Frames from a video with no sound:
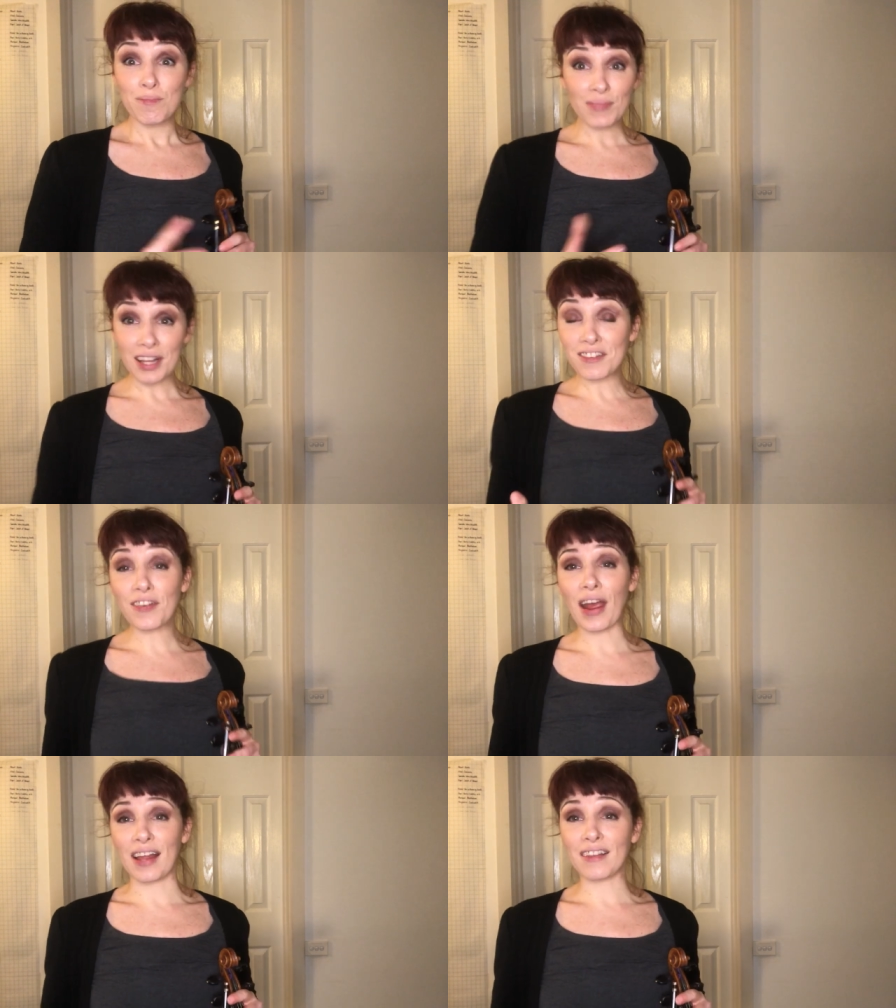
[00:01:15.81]
That's
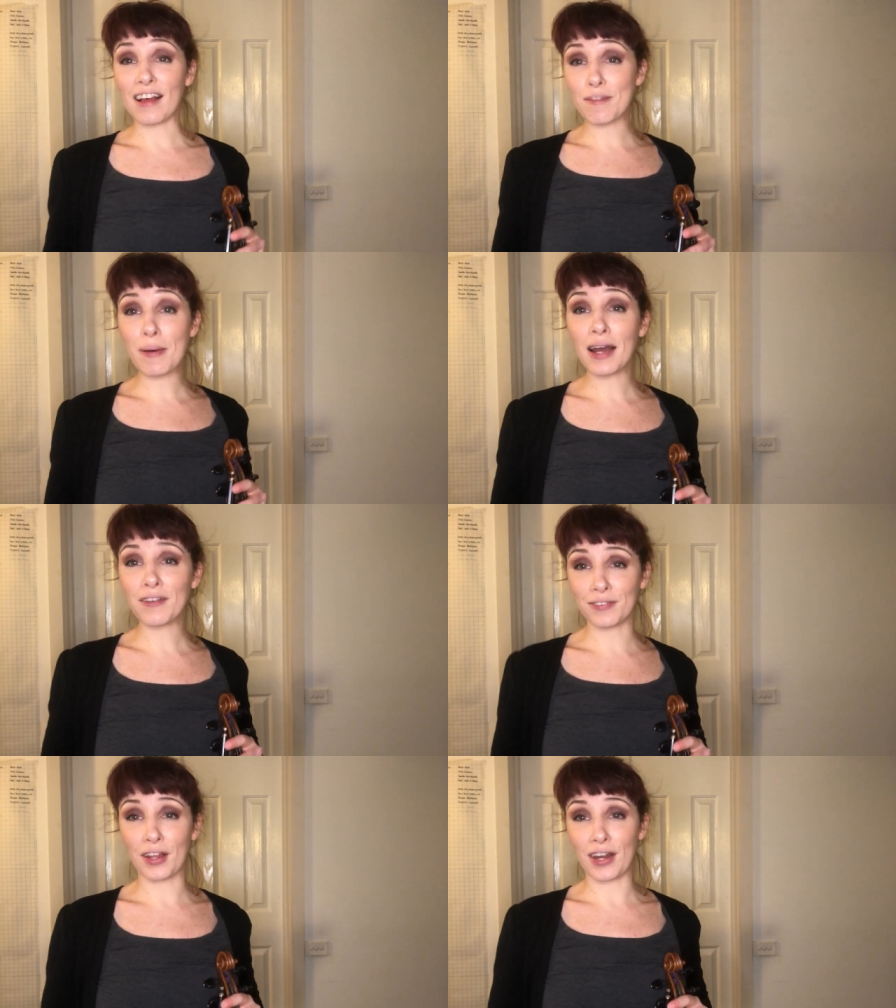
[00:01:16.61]
great. That's part
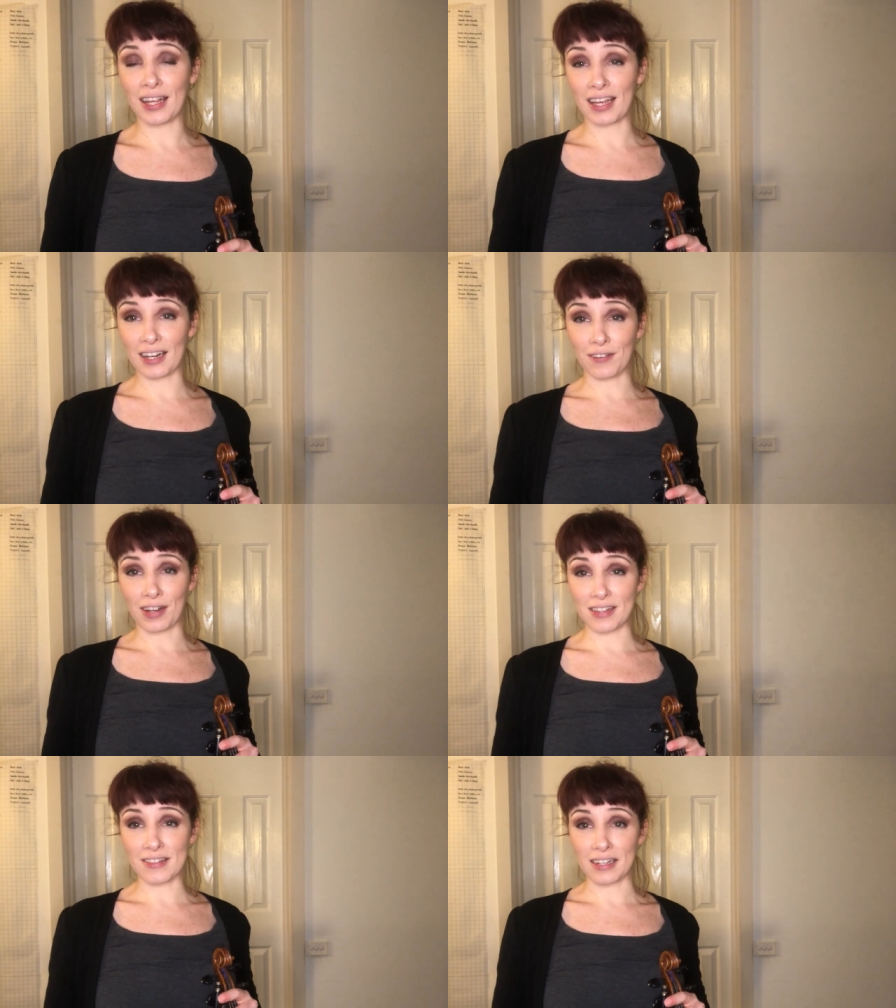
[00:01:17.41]
of learning and
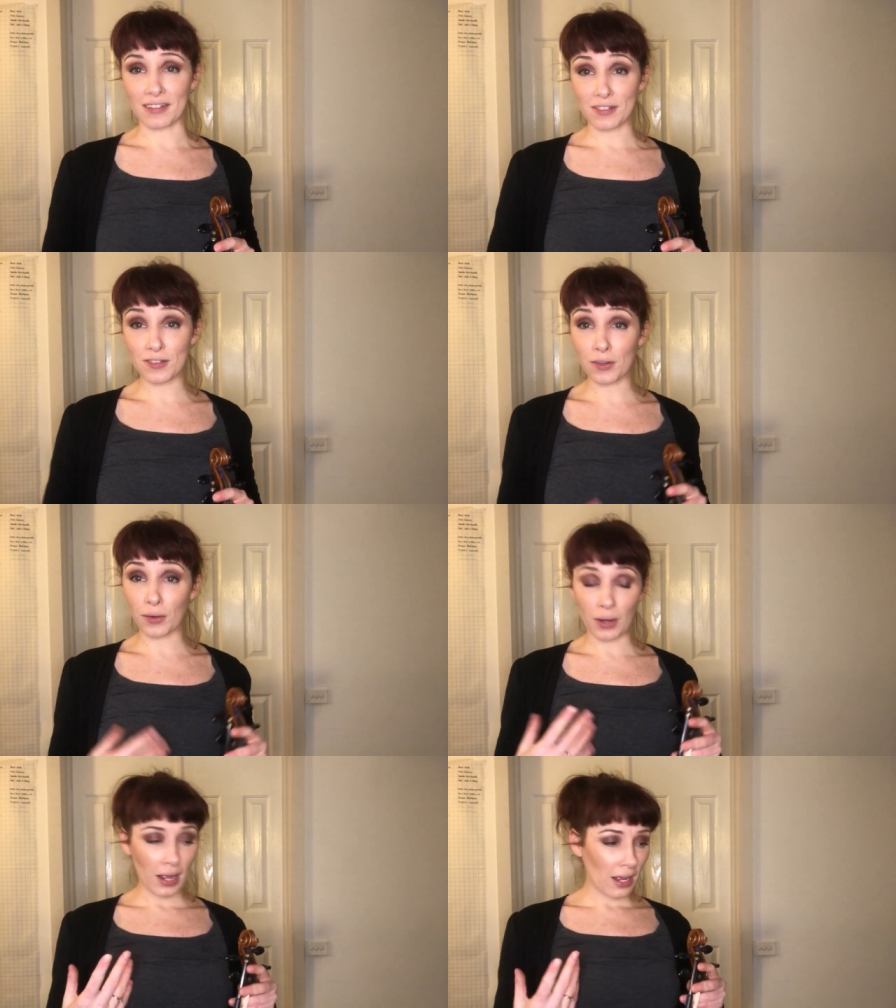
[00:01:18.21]
advancing. So
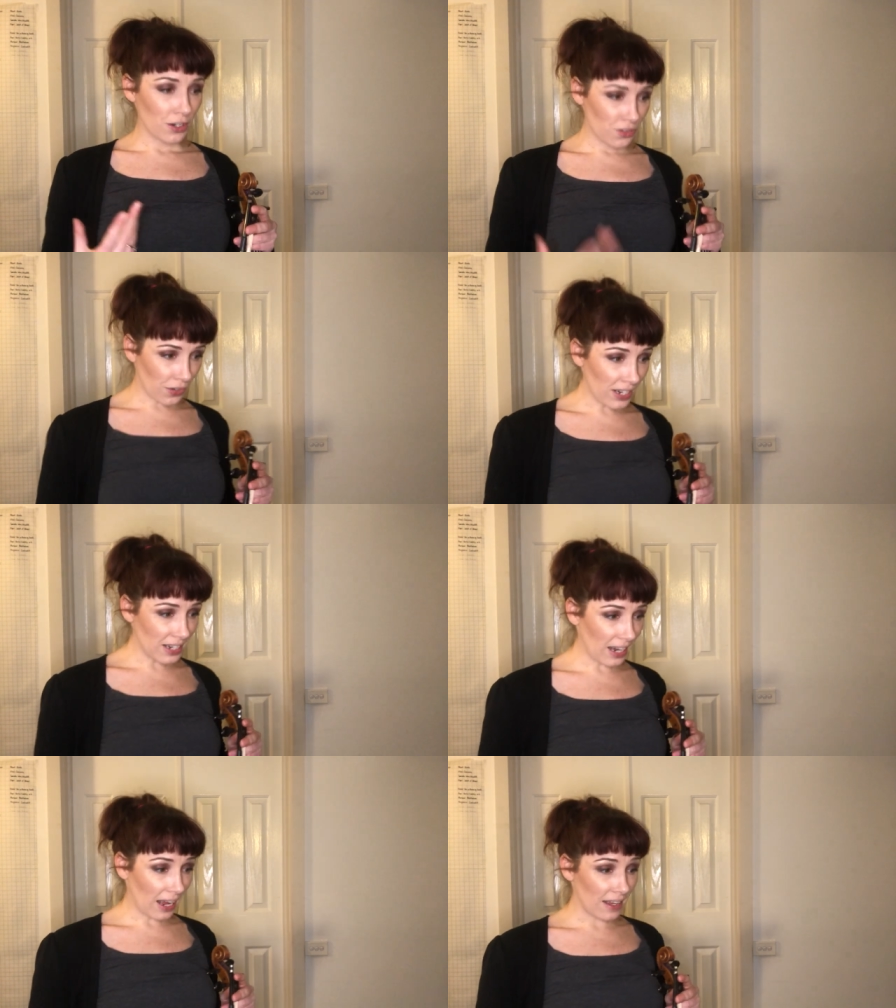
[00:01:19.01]
treat
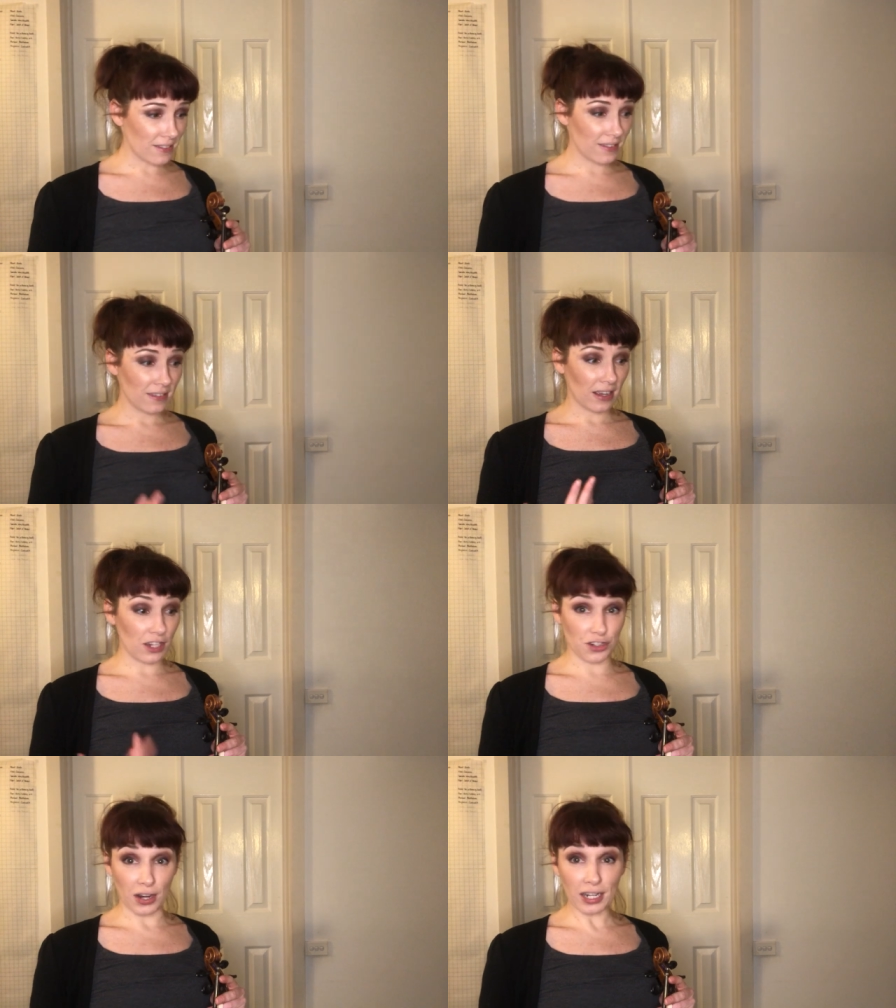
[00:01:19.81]
it as a
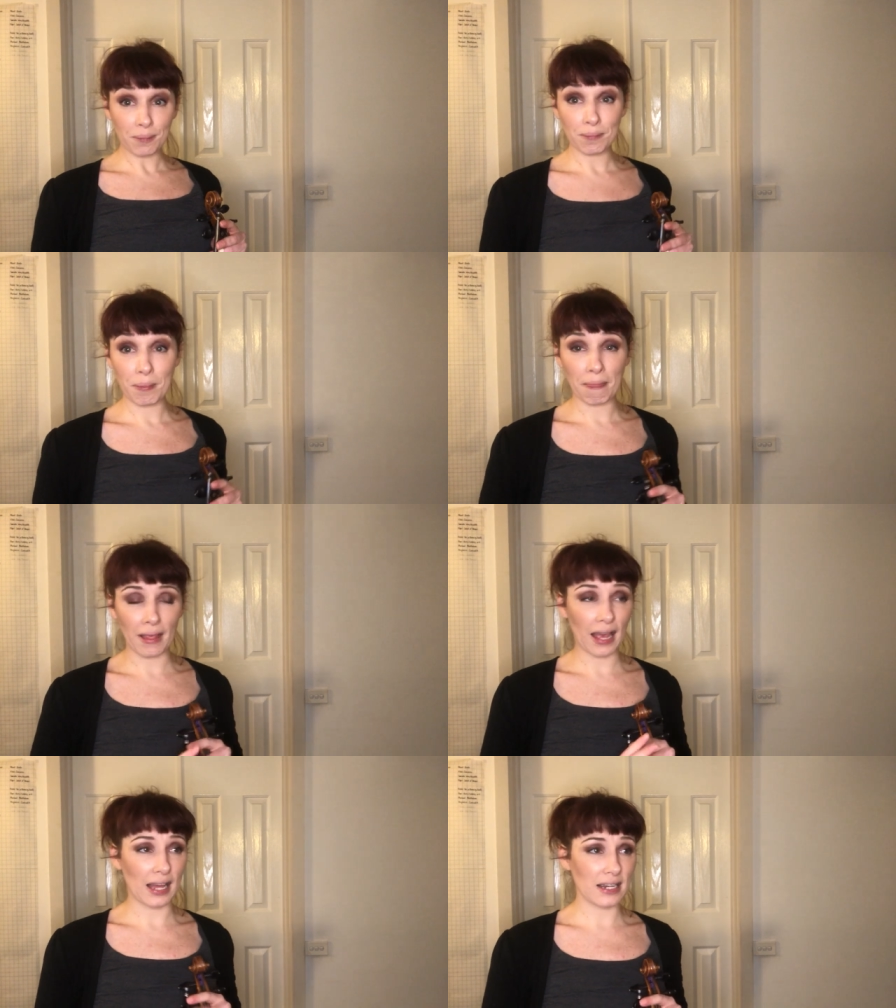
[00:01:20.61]
journey,
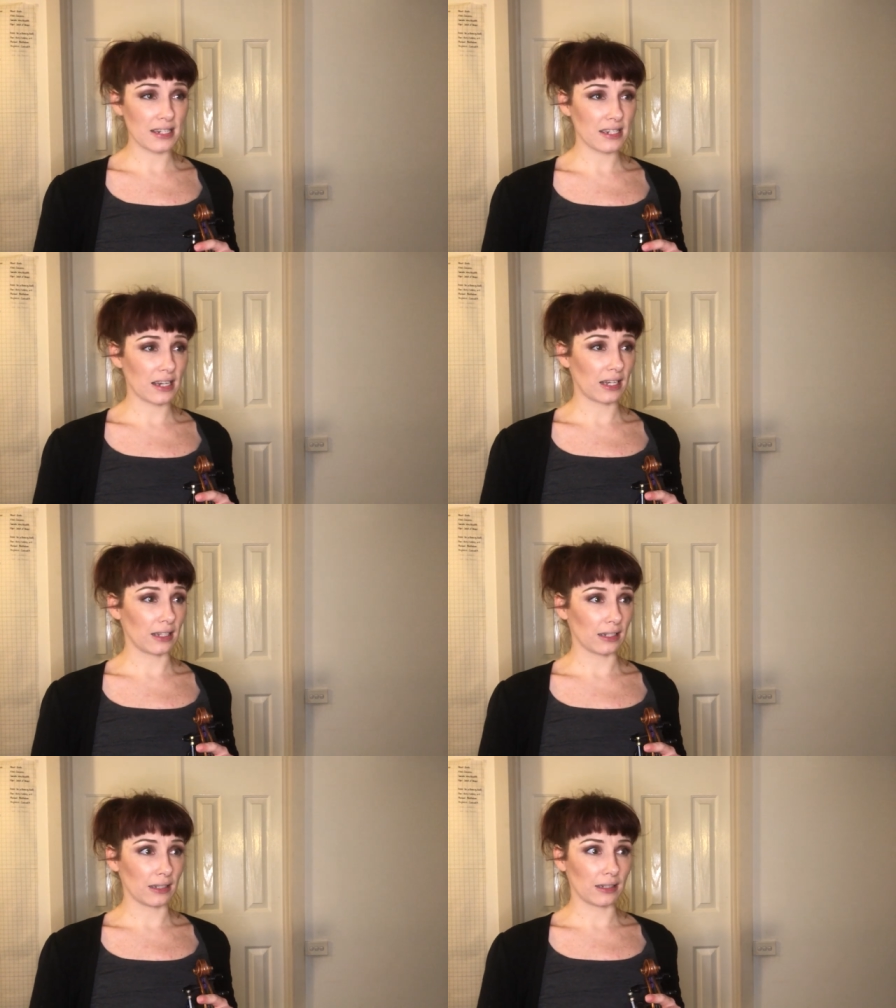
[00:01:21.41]
and
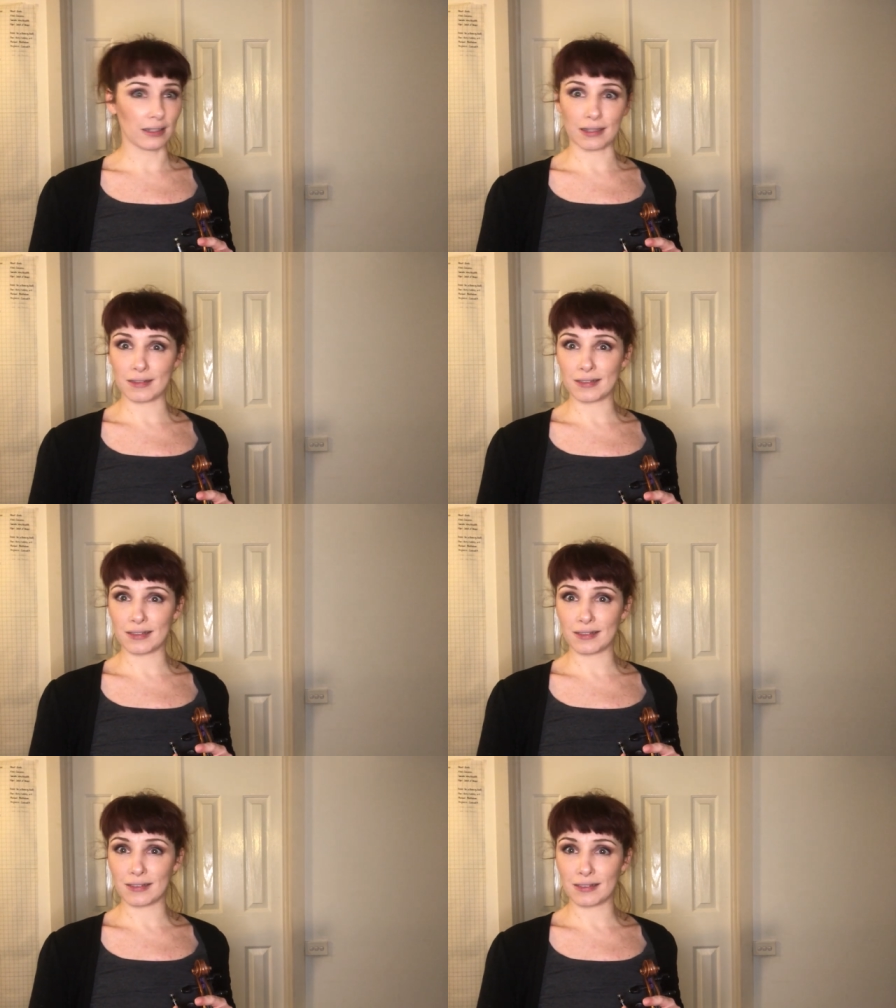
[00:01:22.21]
let's
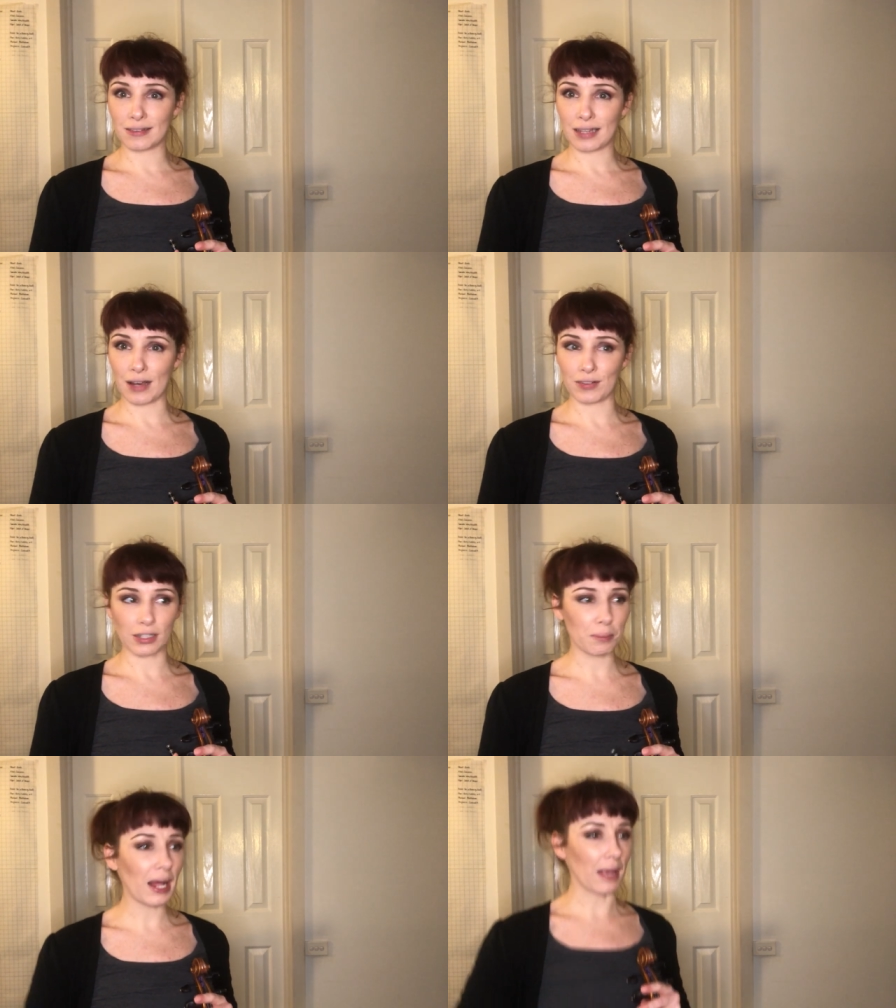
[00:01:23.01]
have a
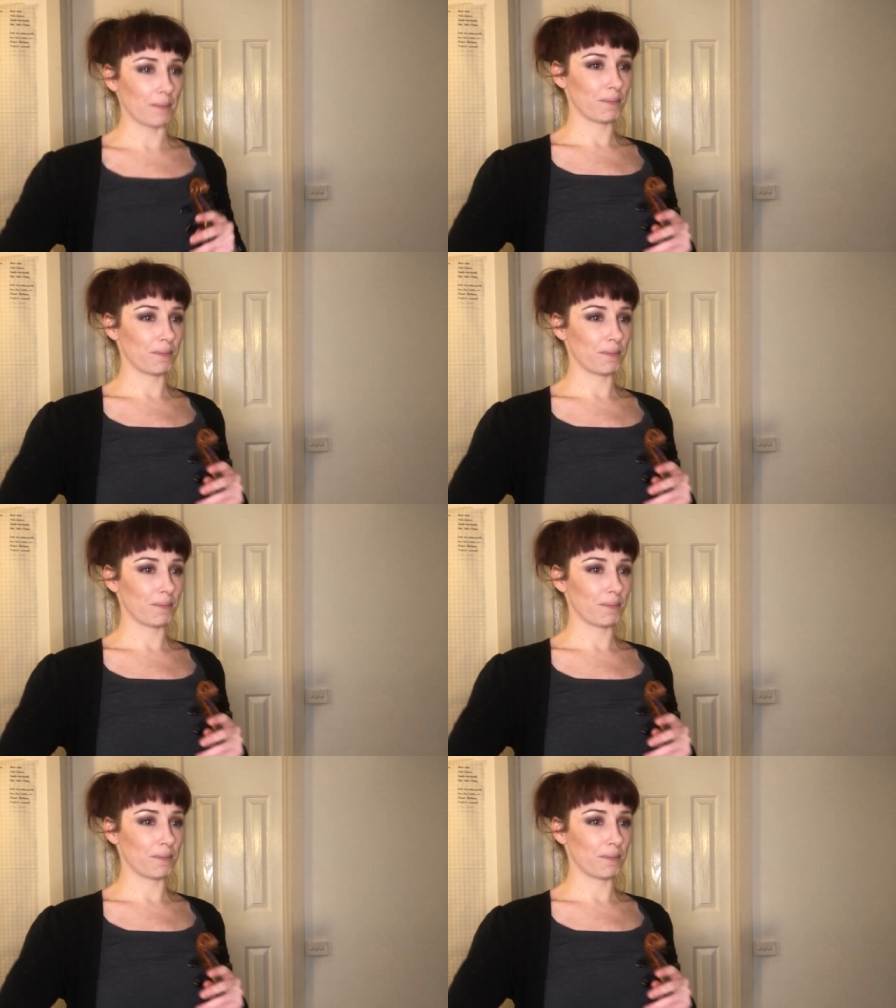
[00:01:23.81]
little play.